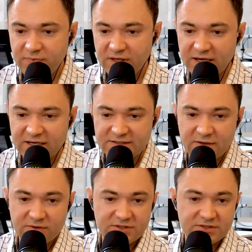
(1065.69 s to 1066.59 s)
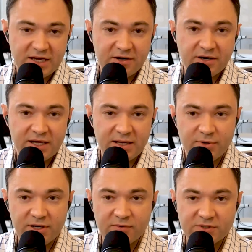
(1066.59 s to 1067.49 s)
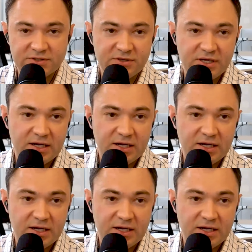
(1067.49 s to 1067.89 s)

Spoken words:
I guess that was a Saturday, but it was